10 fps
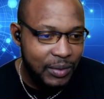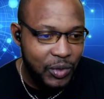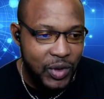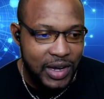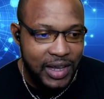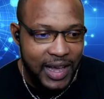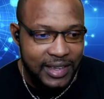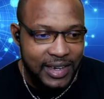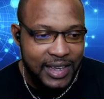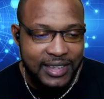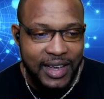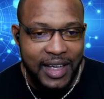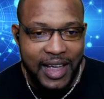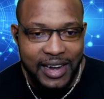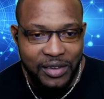Queen Kai, so that is a
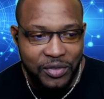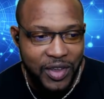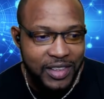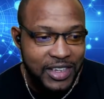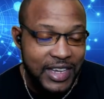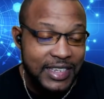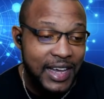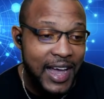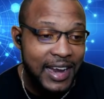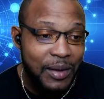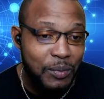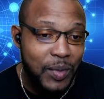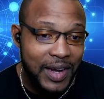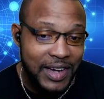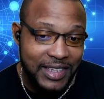kind of fetish. That's a kind of
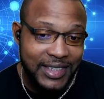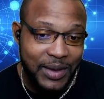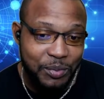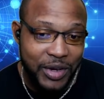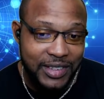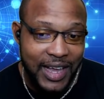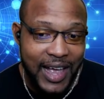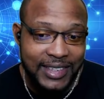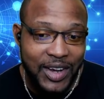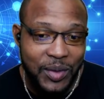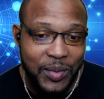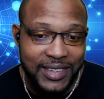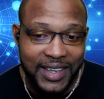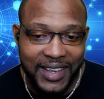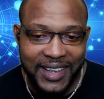madness embrace. You understand what I say?